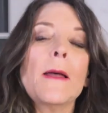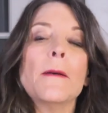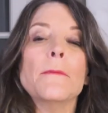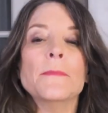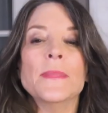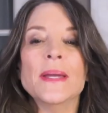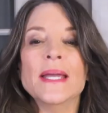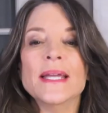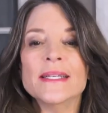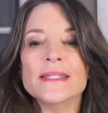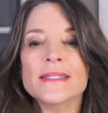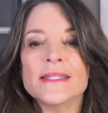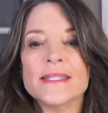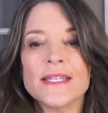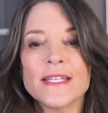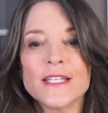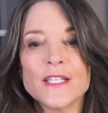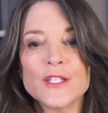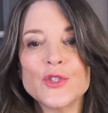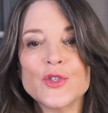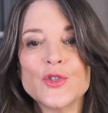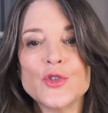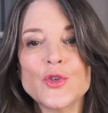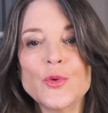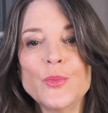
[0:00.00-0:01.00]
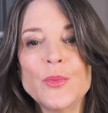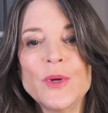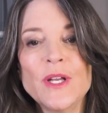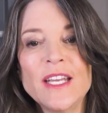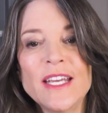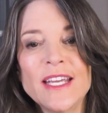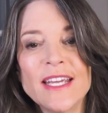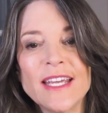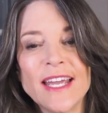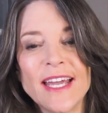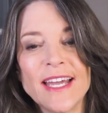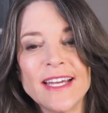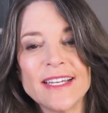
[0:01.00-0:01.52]
means that in too
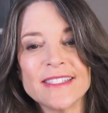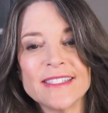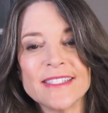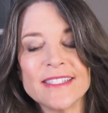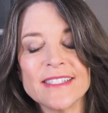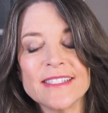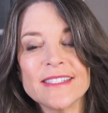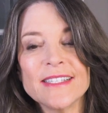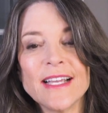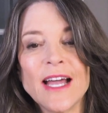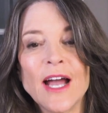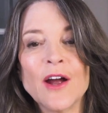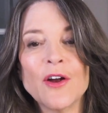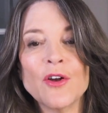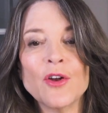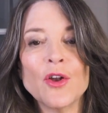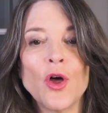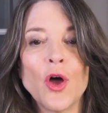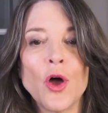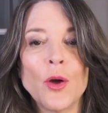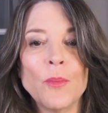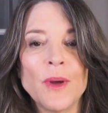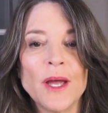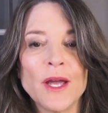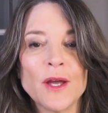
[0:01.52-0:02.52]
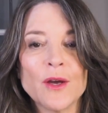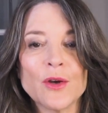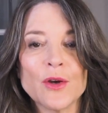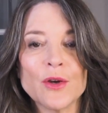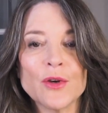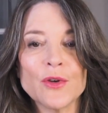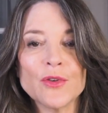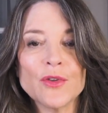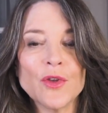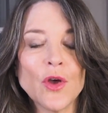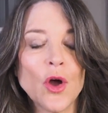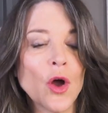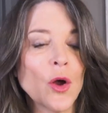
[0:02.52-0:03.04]
many cases, our
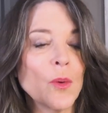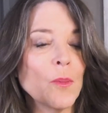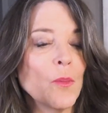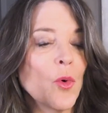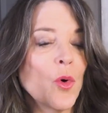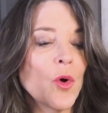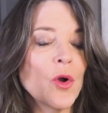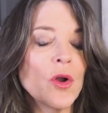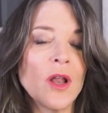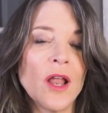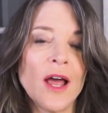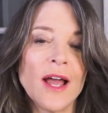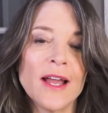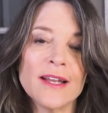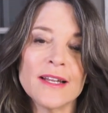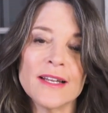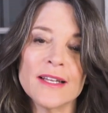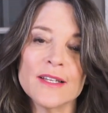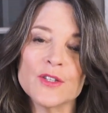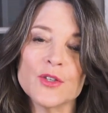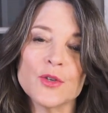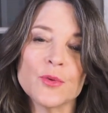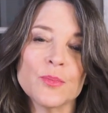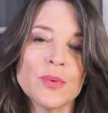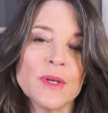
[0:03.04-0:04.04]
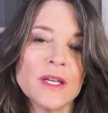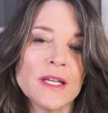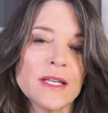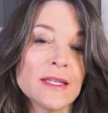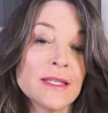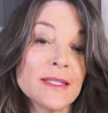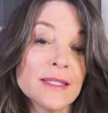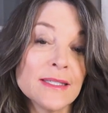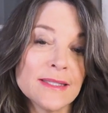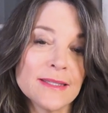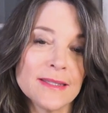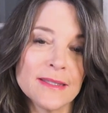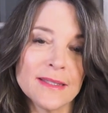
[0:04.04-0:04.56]
lawmakers are more likely to be
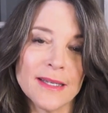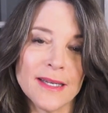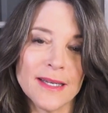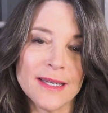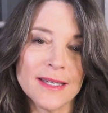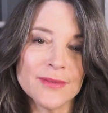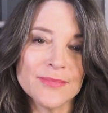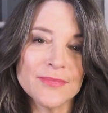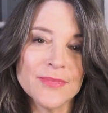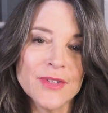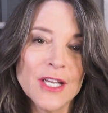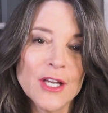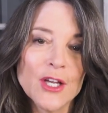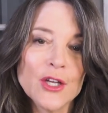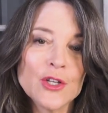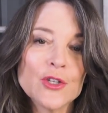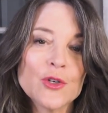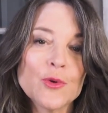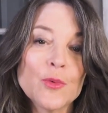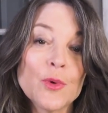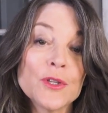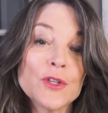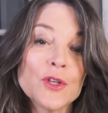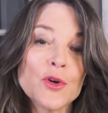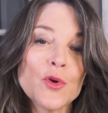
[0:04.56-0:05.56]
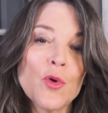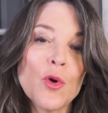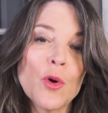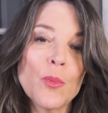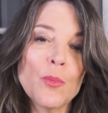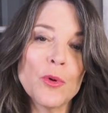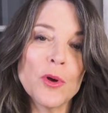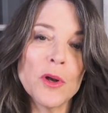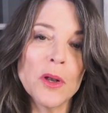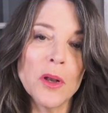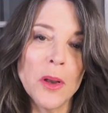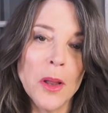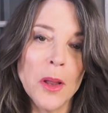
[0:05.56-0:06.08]
listening to what the corporate